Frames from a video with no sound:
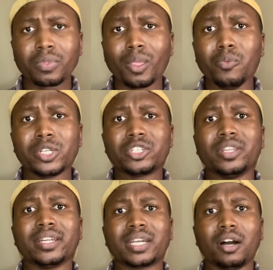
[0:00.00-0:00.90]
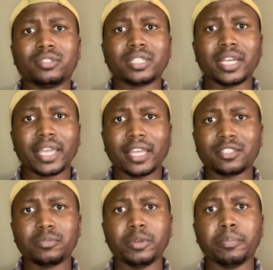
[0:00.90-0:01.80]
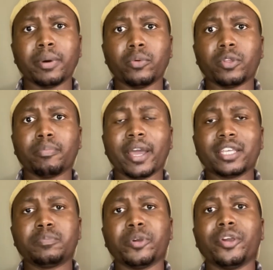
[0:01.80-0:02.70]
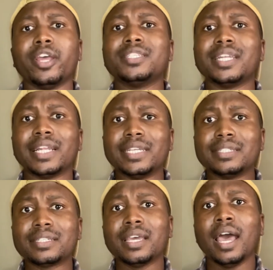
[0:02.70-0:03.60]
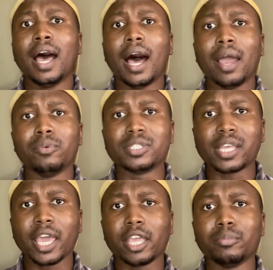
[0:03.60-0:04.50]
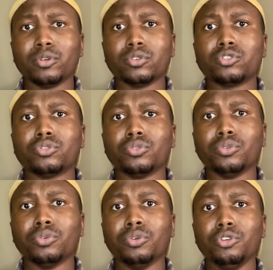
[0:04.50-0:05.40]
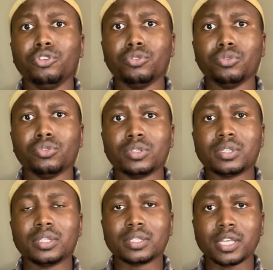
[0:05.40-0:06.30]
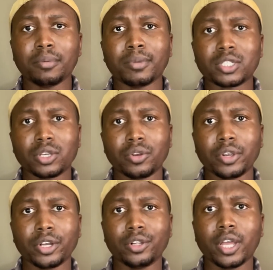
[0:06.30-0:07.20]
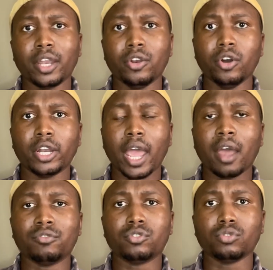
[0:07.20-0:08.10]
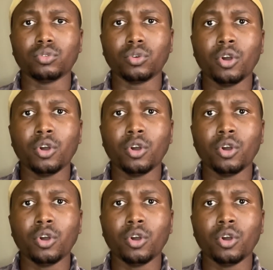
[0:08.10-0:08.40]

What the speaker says: which that counted against me. But with my experience, at least I was able to use the same material and not have to